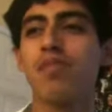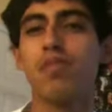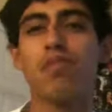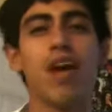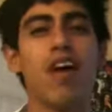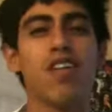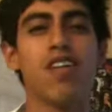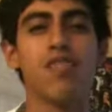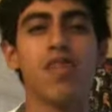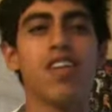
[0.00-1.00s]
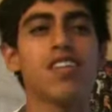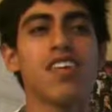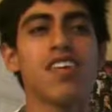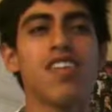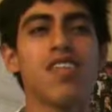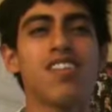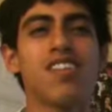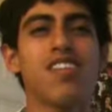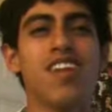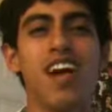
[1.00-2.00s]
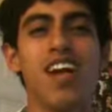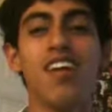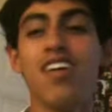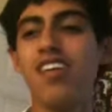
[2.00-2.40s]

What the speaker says: to be proud of, man. It's like, no, it's not.